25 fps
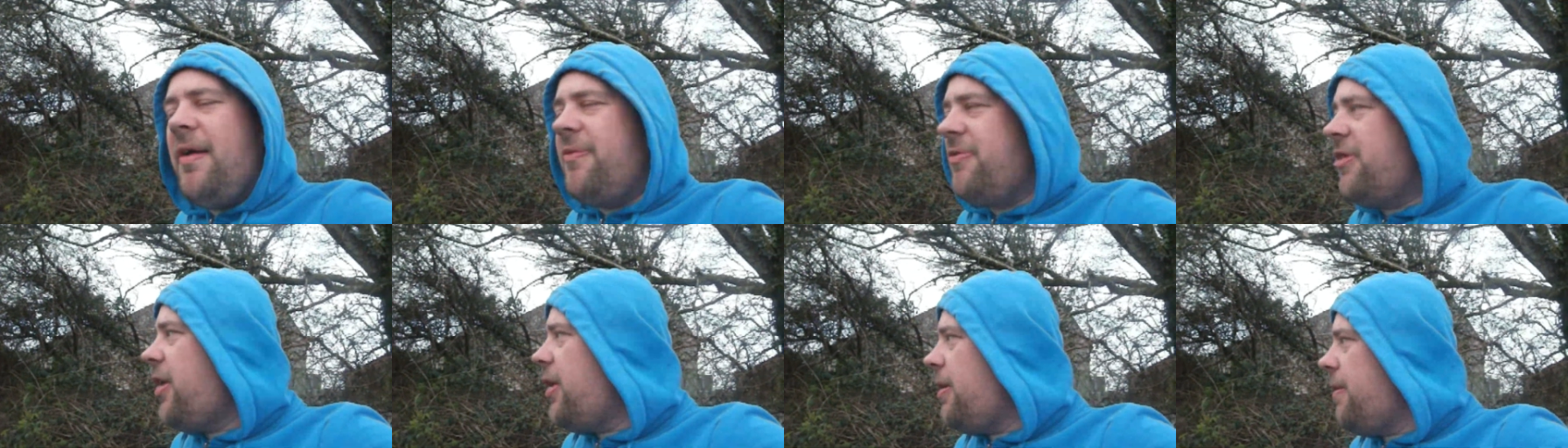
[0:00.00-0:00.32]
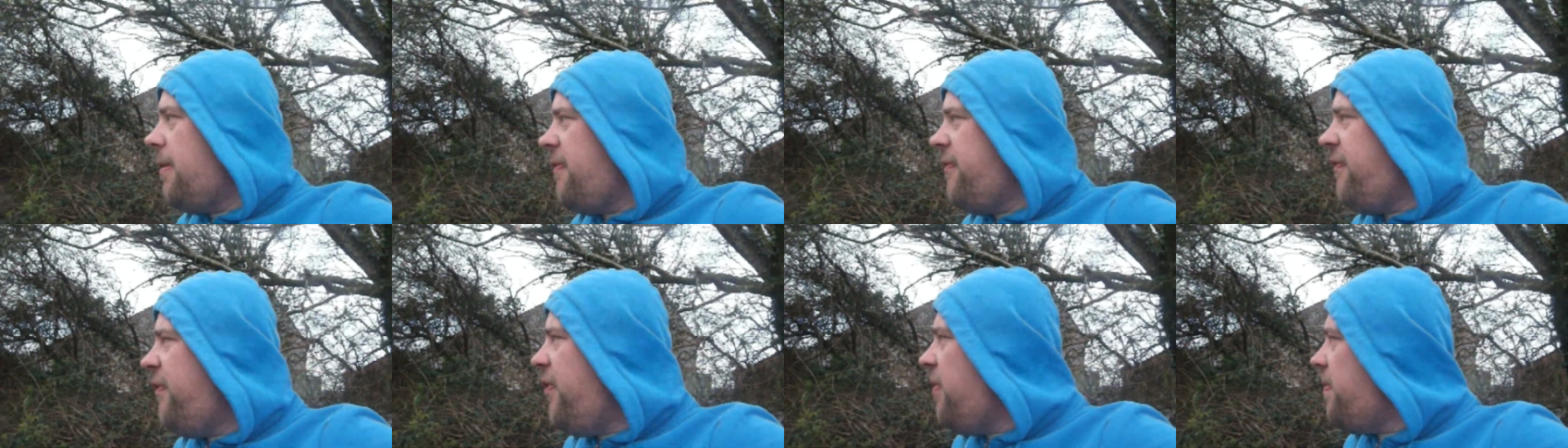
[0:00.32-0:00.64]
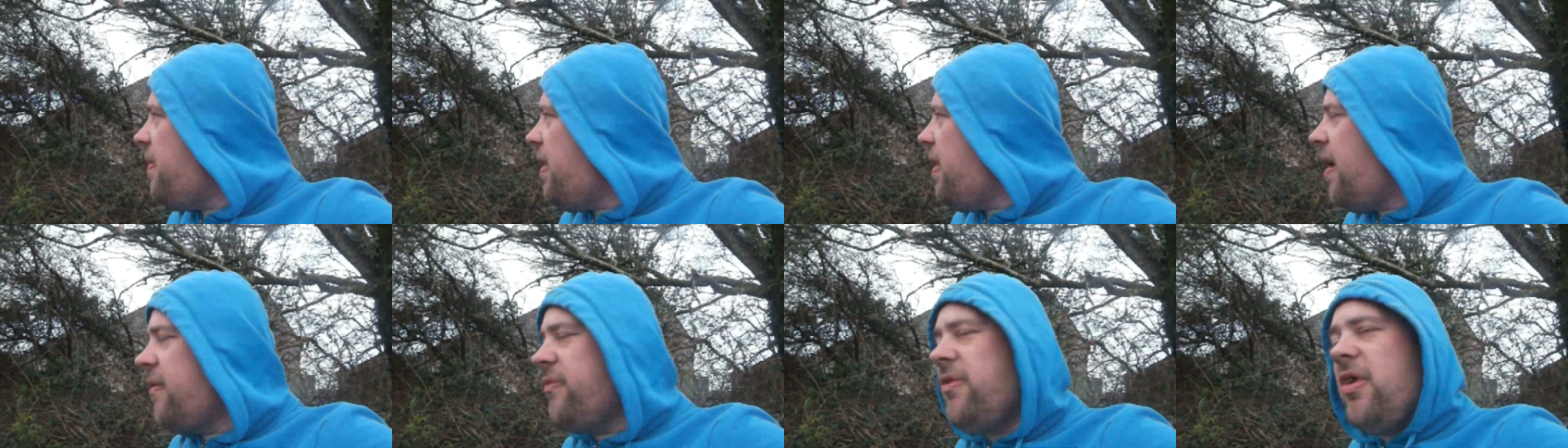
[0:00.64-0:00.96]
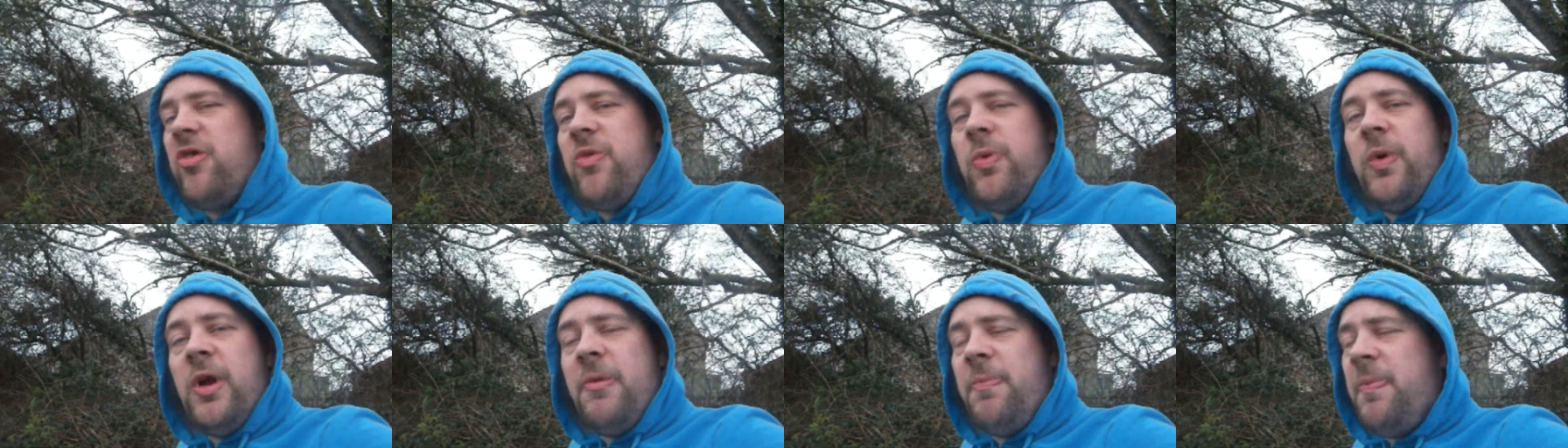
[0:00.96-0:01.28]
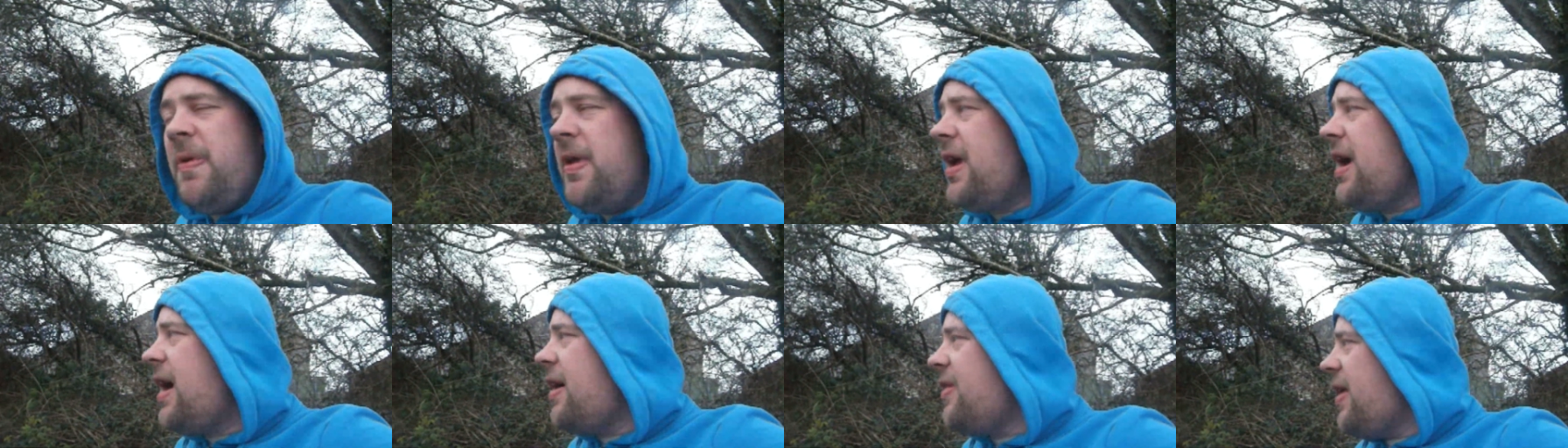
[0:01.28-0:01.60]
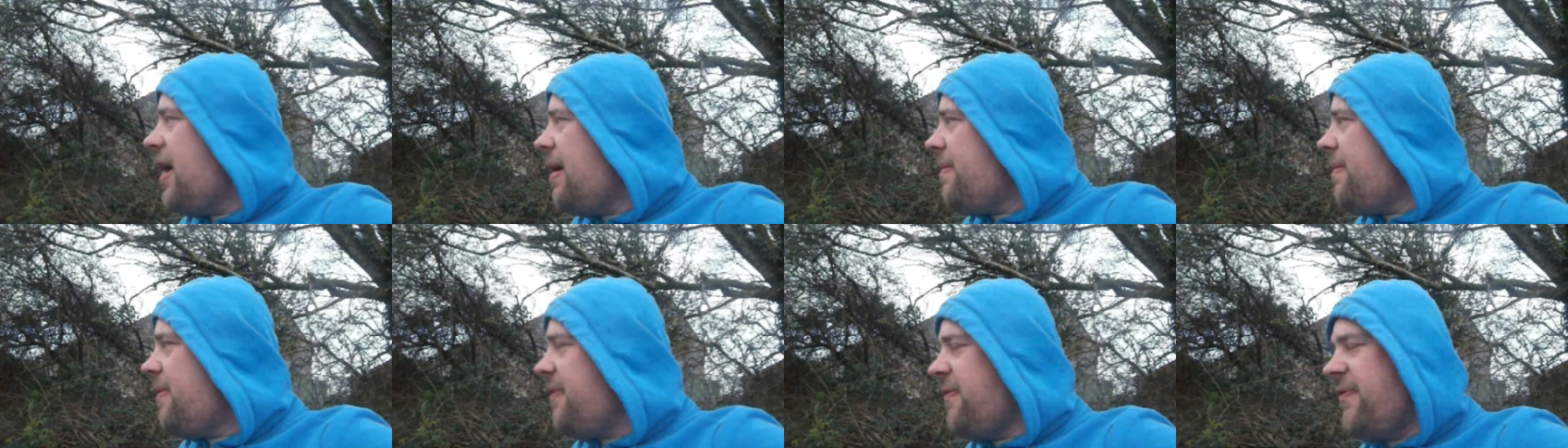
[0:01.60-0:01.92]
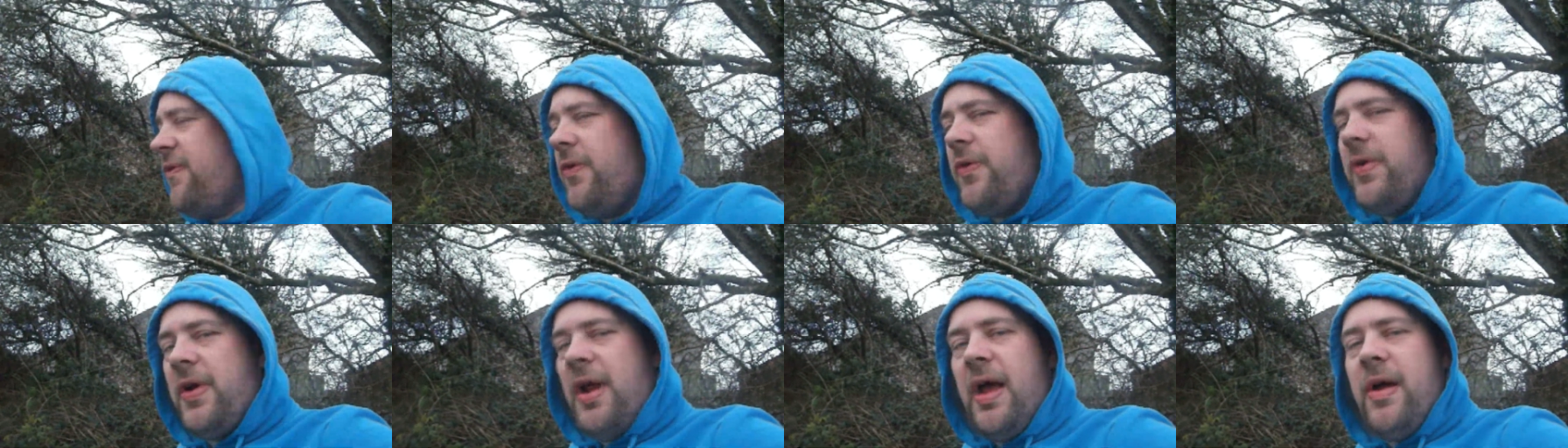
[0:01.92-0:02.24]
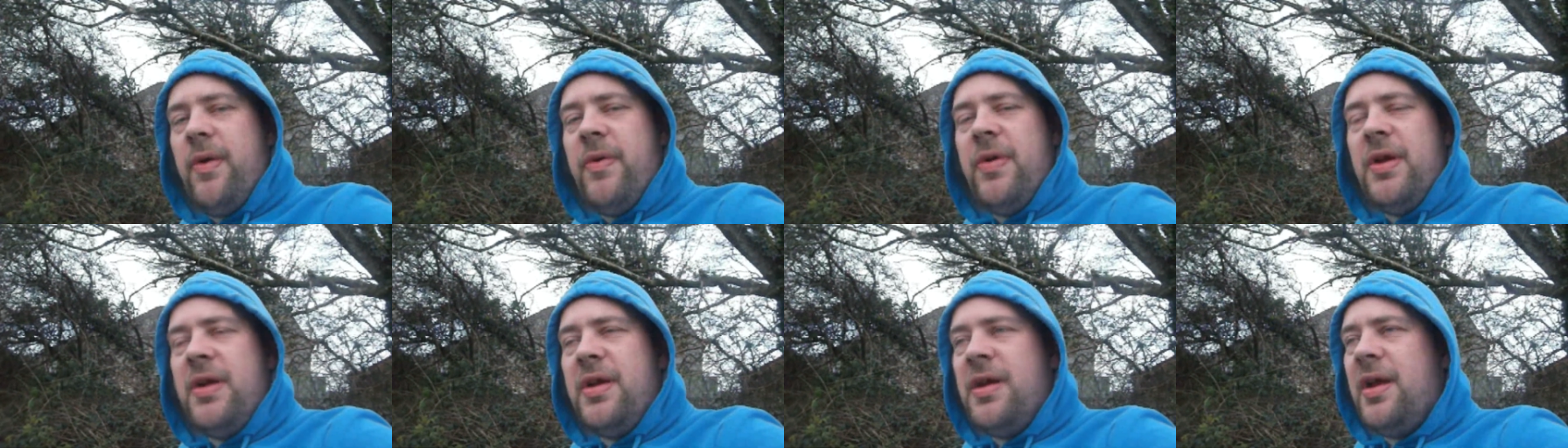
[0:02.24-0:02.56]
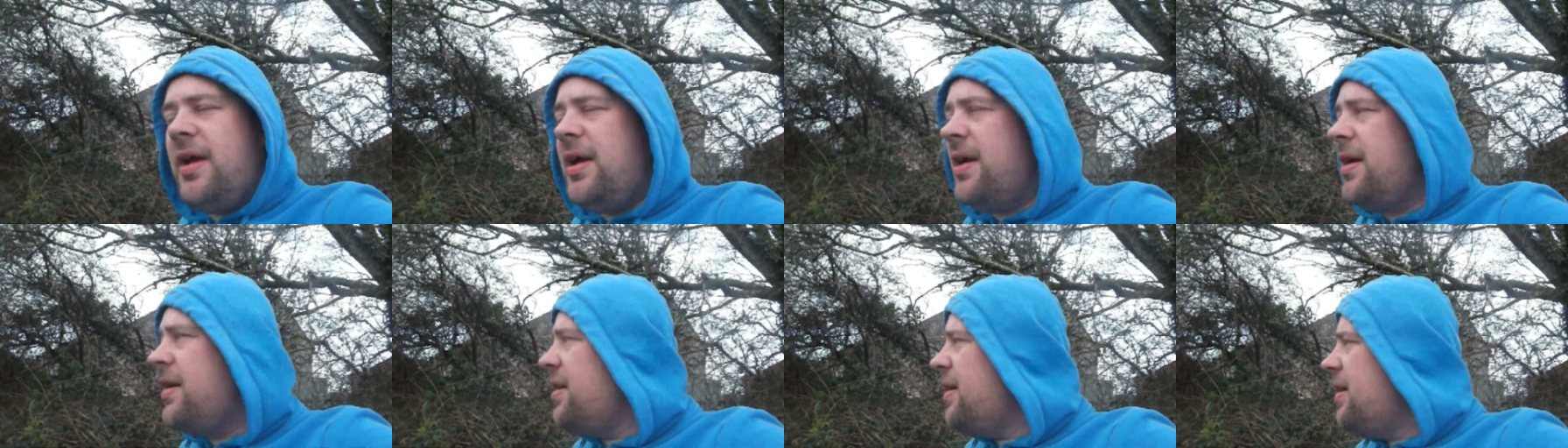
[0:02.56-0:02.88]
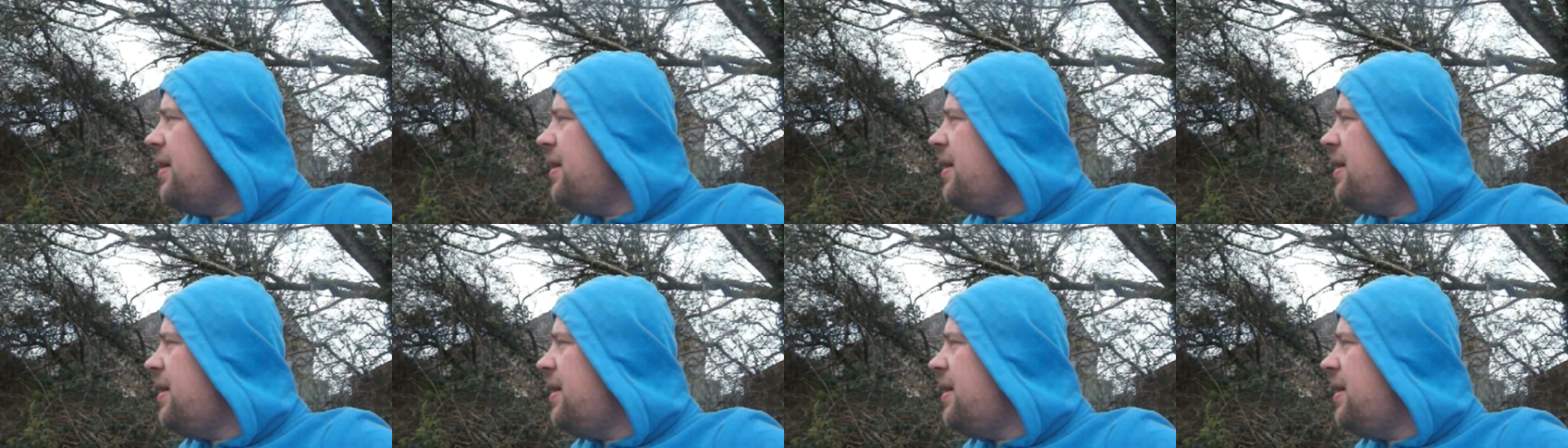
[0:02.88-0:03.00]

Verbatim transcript: I've done it before, mate. I've nicked 20p out of there before now, and uh,